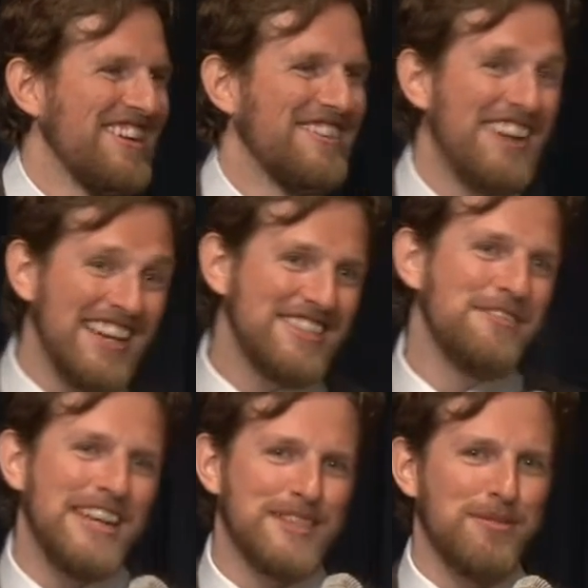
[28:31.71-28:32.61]
we actually we
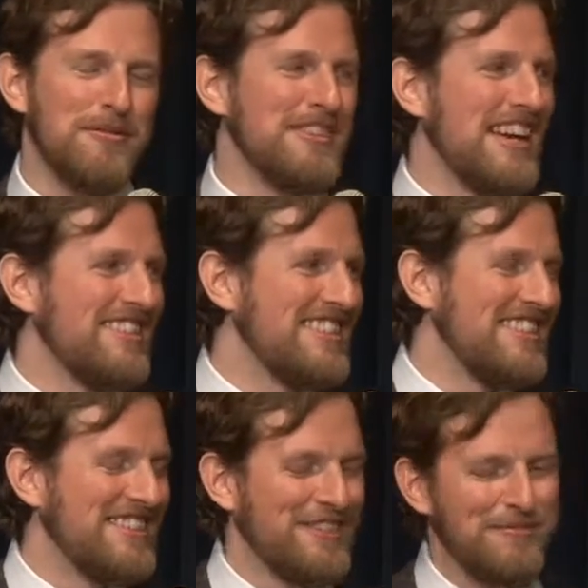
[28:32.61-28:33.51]
had this problem with I R C,
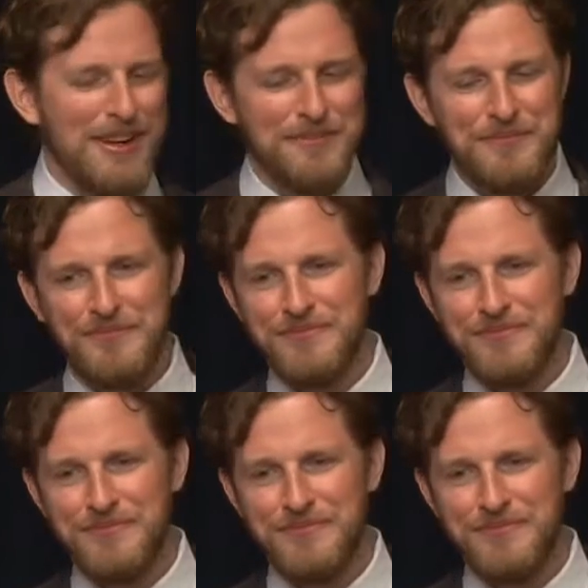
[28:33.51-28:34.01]
too. But